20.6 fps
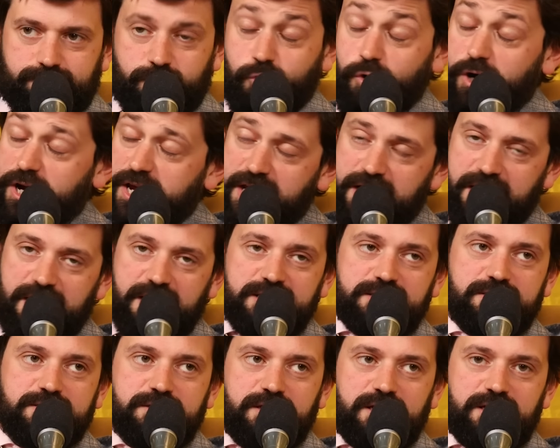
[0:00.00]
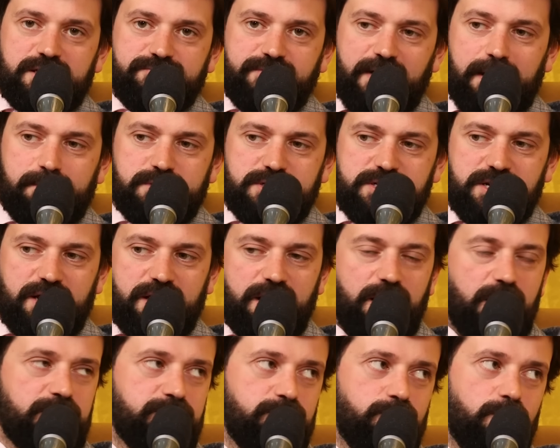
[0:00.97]
Cricket is famously
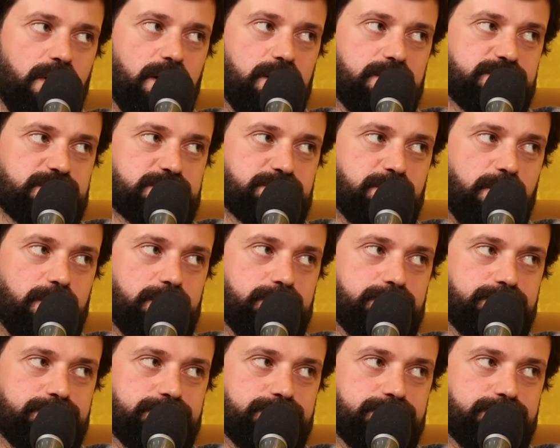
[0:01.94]
alive and well at this point.